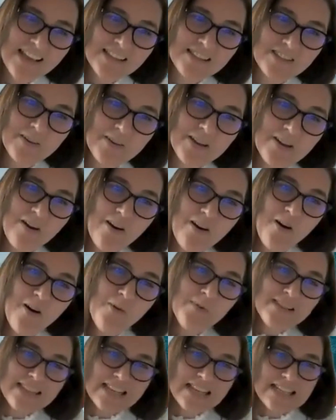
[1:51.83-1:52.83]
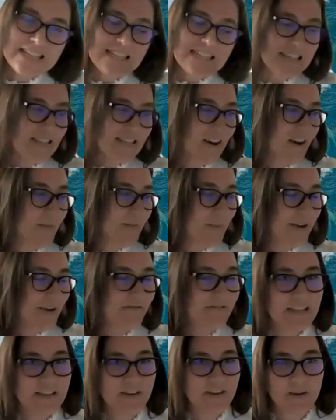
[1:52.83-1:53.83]
So I always like to start by
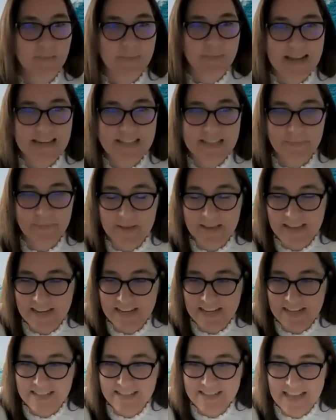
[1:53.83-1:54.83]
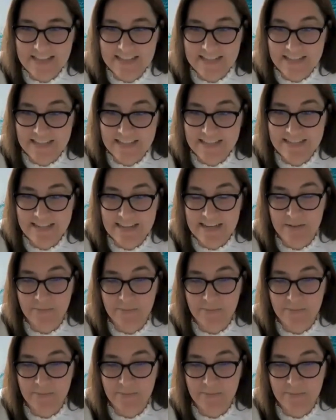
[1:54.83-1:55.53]
really going back to the beginning and setting the scene.